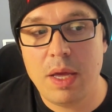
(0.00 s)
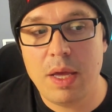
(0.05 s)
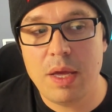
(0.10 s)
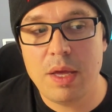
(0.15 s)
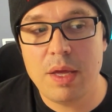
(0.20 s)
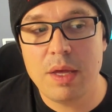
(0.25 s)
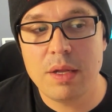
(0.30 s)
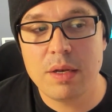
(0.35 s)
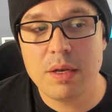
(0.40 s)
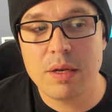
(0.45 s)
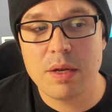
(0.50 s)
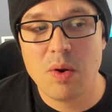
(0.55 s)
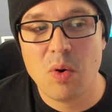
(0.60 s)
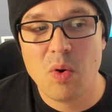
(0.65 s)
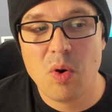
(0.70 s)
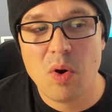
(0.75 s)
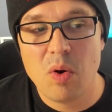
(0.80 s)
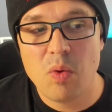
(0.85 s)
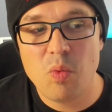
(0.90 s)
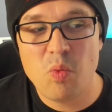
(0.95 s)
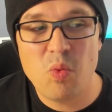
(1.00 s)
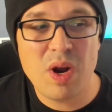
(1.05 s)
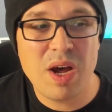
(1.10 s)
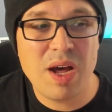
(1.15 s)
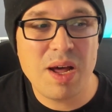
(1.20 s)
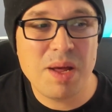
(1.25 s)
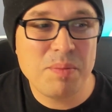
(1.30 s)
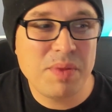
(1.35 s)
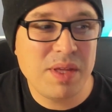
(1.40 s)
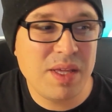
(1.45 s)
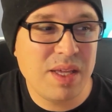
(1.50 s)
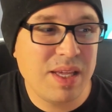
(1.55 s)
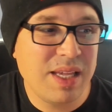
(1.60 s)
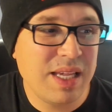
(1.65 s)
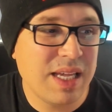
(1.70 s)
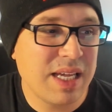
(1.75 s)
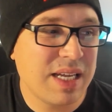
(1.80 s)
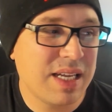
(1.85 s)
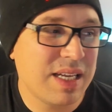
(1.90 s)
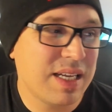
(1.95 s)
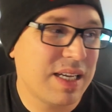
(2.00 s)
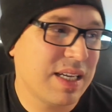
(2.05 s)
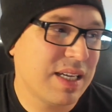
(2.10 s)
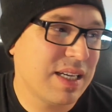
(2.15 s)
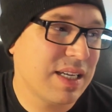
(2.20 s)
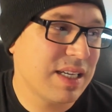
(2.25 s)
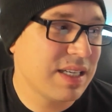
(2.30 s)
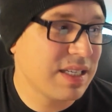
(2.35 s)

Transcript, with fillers: and Robbie uh